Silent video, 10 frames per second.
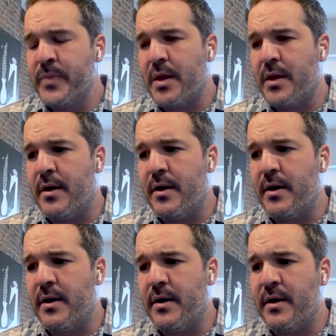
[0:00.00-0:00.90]

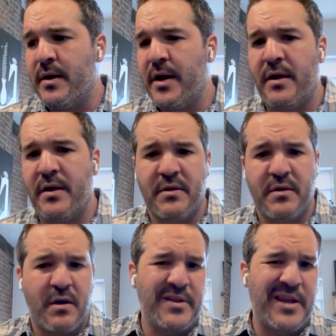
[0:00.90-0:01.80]
And
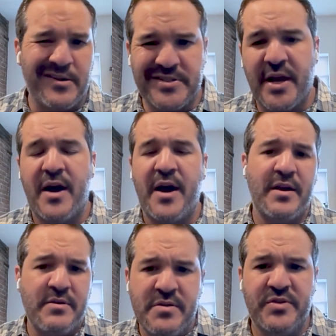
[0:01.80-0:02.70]
on the
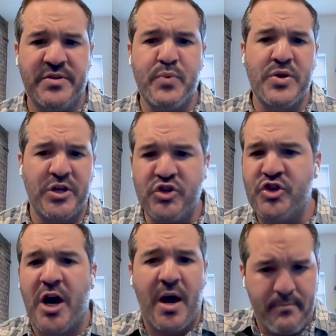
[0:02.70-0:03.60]
outside, it was a pretty good
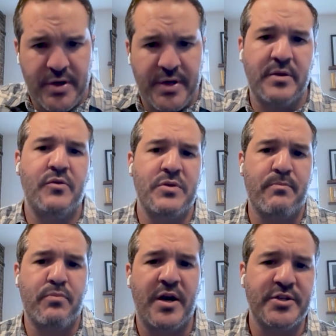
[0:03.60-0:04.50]
job, pretty good career
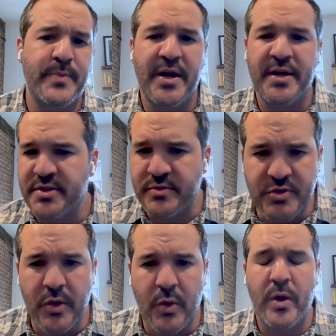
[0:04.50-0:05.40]
prospects. I was
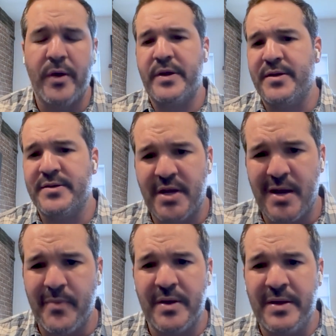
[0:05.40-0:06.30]
doing well on the outside,
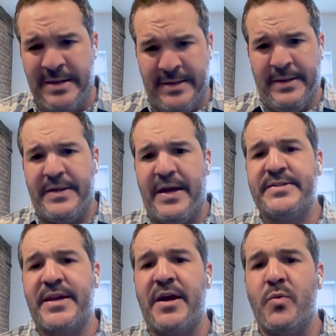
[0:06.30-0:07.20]
but
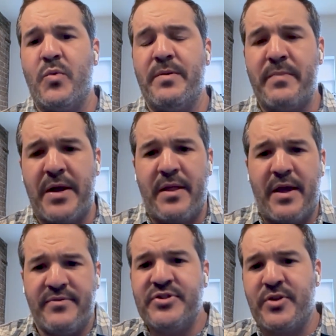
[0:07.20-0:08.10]
that's kind of when my
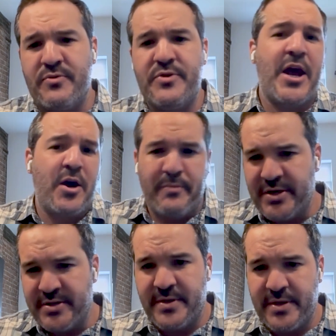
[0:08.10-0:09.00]
life slowed down
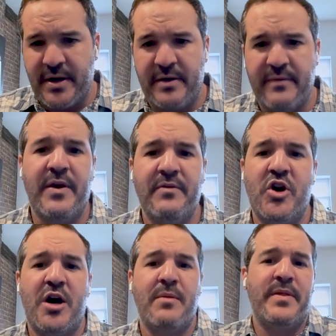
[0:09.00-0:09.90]
because of the 9 to 5
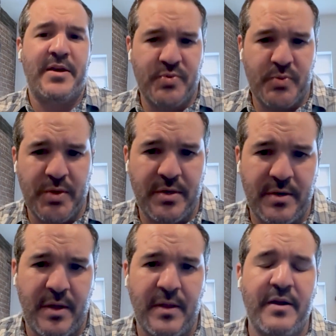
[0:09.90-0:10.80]
job. And that's
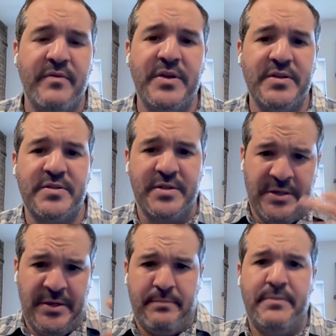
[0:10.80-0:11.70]
when a lot of these
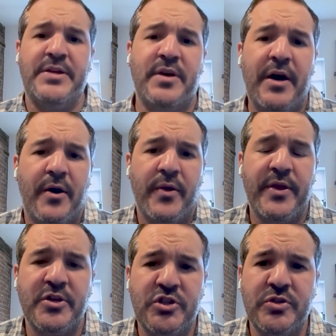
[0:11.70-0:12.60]
mental health
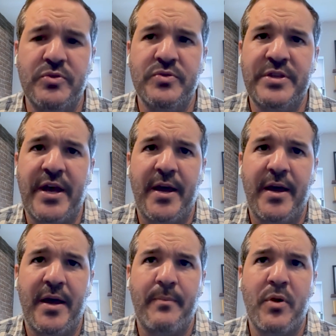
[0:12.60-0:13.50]
issues
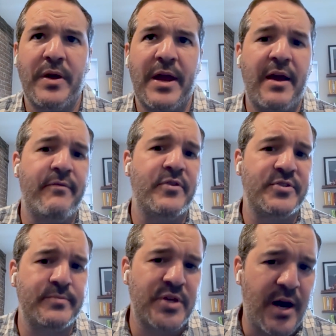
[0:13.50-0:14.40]
that I probably had for
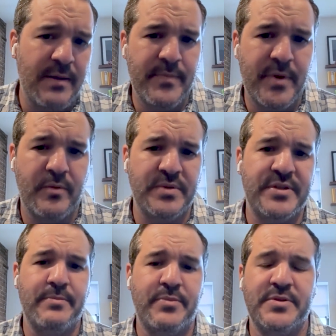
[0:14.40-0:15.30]
some time, but
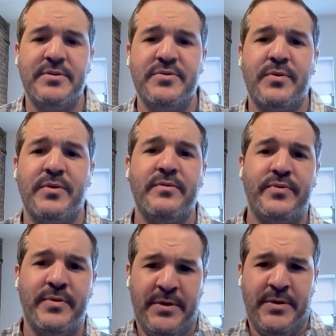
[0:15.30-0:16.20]
was able to sort
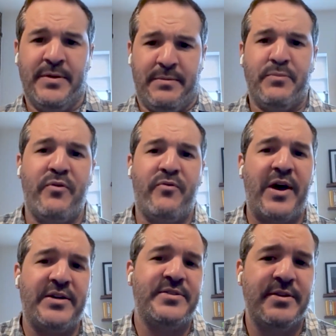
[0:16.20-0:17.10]
of move
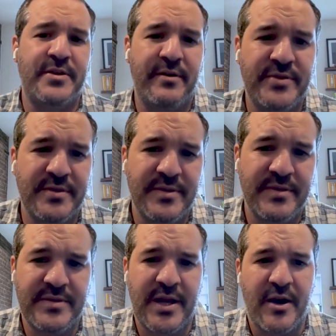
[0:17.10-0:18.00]
fast enough
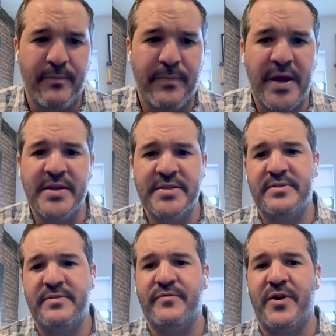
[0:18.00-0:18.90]
to
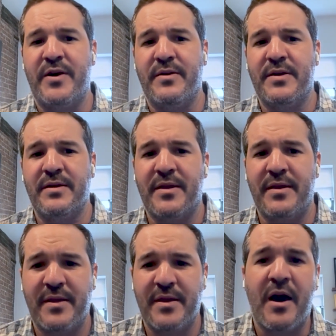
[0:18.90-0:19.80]
outpace. And finally,
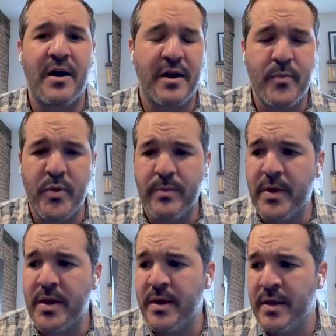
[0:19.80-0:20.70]
they caught up with
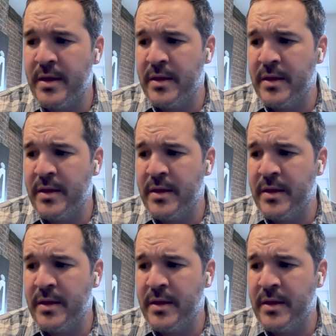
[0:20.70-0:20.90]
me.